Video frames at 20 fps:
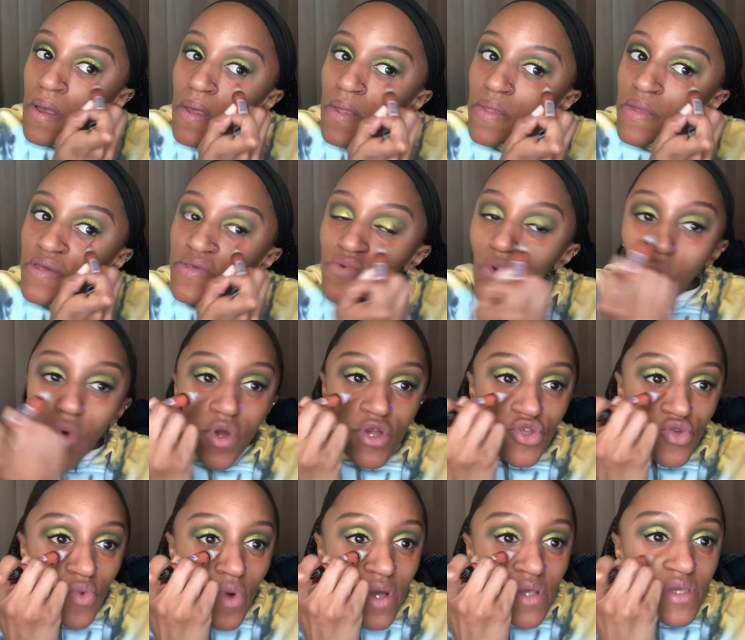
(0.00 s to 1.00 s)
This orange
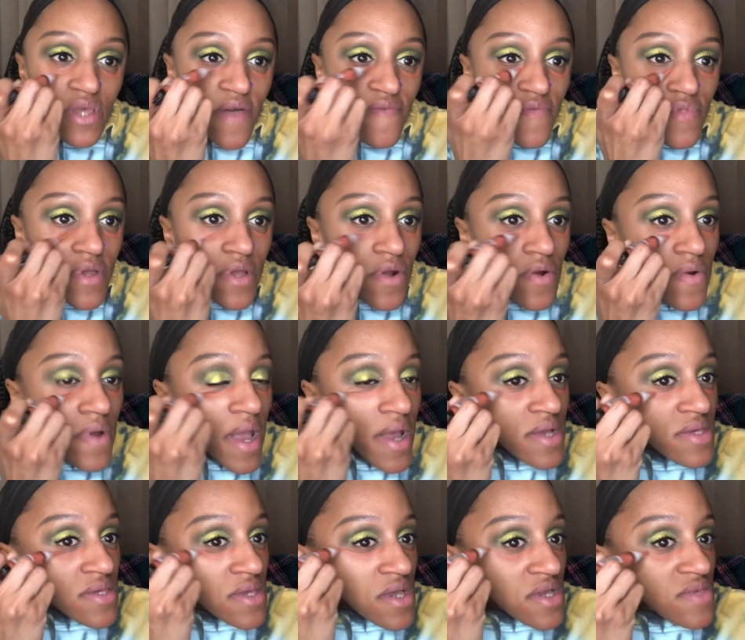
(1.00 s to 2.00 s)
one definitely
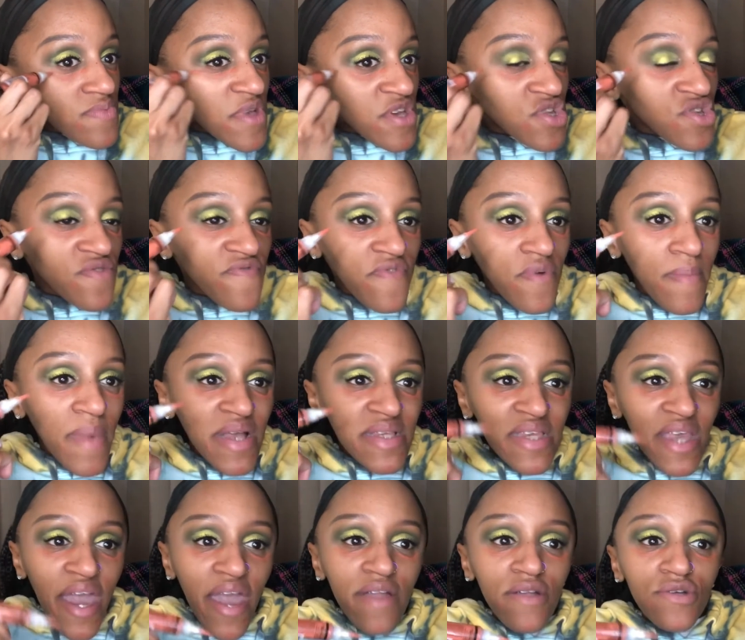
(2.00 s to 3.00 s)
corrects, especially for my
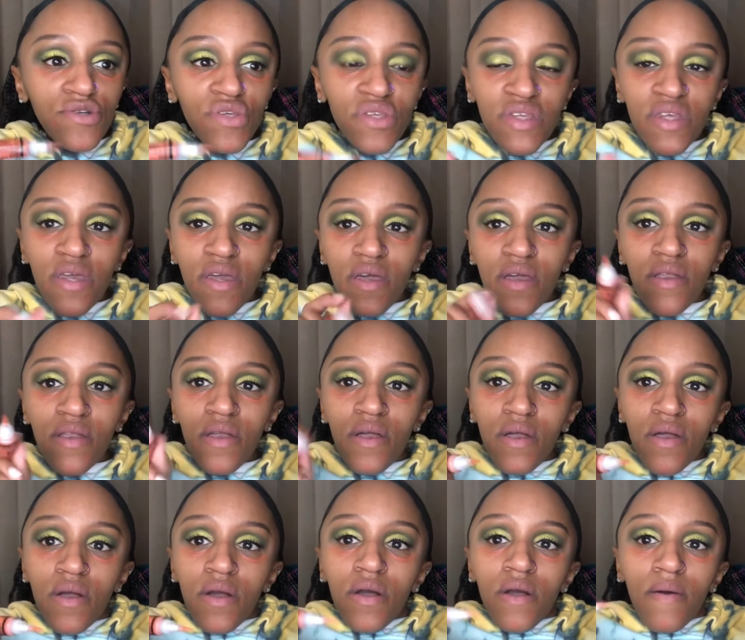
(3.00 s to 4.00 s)
tanner skin
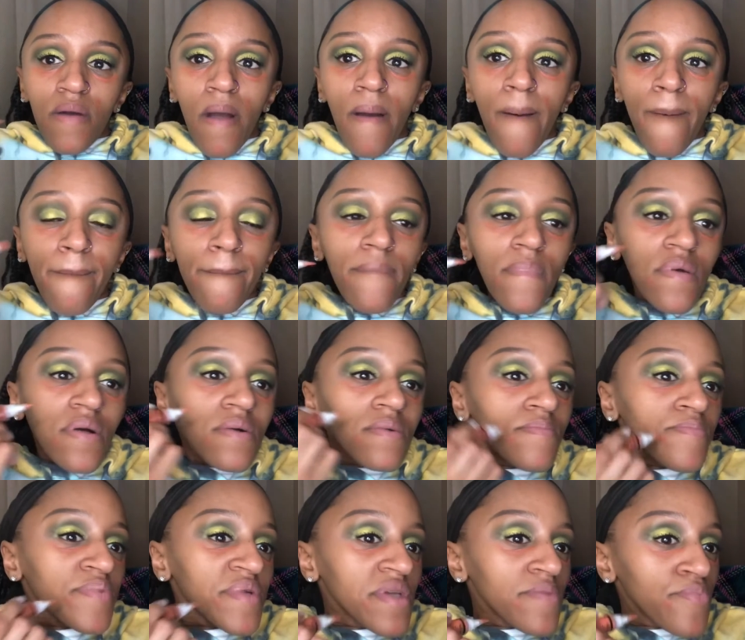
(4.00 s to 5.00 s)

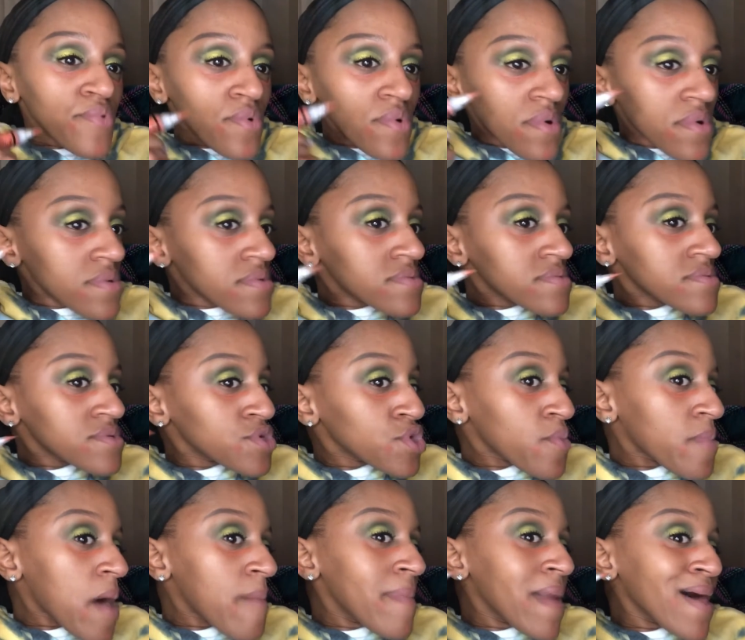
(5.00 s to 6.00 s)
people,
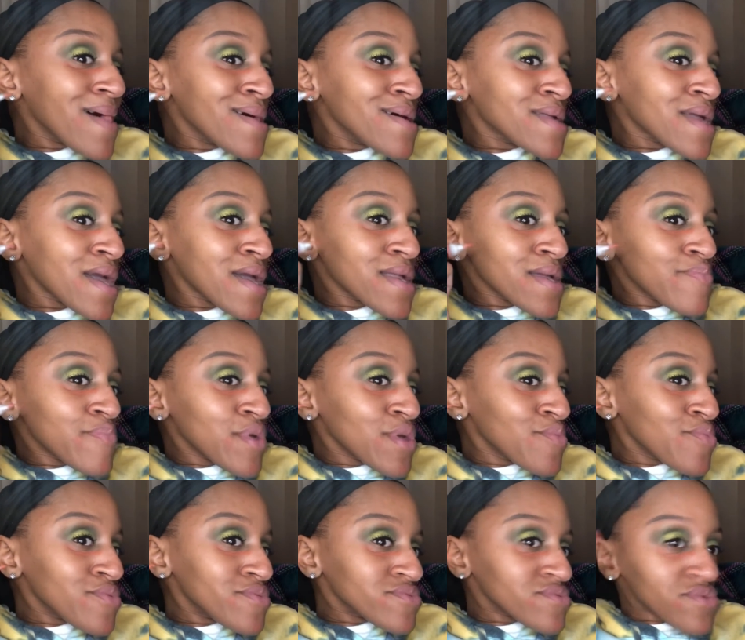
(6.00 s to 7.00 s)
my melanated
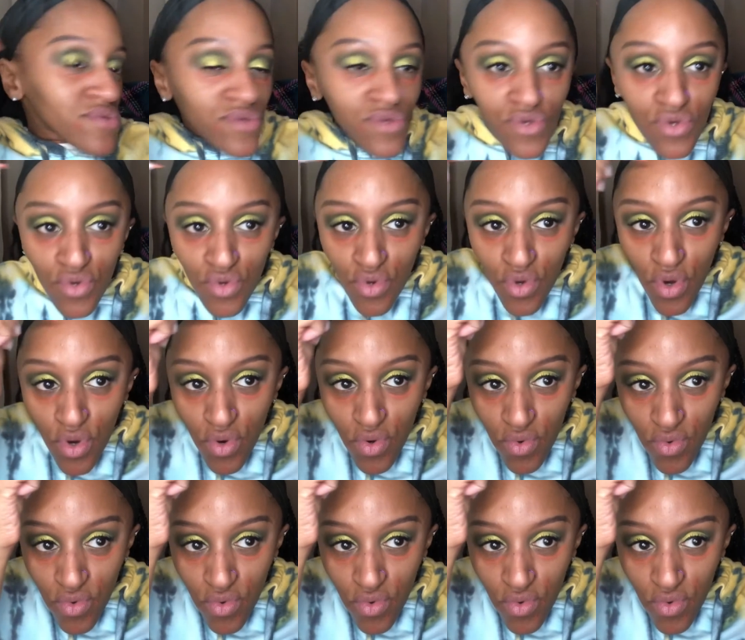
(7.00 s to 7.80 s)
peoples, I